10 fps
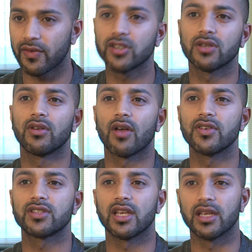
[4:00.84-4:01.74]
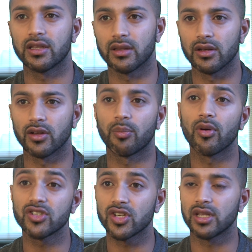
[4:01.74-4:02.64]
first of all, obviously, the
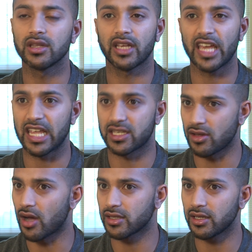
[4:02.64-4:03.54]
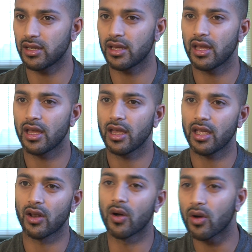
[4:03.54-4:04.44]
punching, the kicking started.
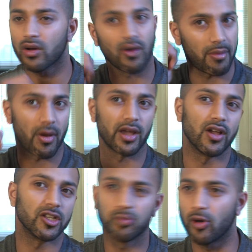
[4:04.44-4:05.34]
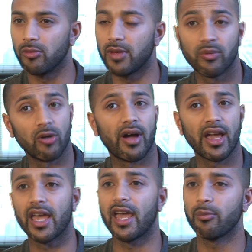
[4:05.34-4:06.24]
Grabbing my ears, pulling my
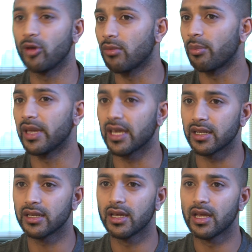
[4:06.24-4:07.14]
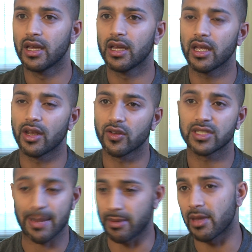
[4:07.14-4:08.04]
hair, pulling my beard,
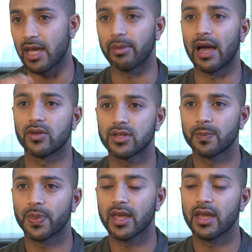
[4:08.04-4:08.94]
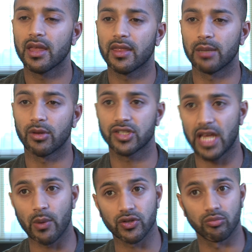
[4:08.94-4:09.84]
slapping me about. Then my
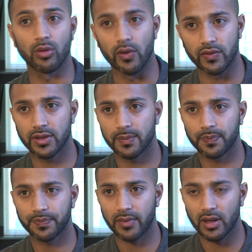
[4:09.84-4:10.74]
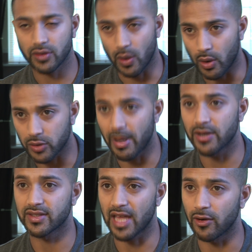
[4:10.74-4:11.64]
chair was removed, so I was made
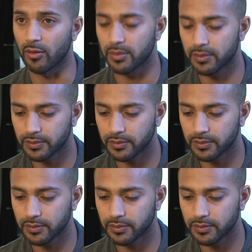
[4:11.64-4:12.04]
to stand up.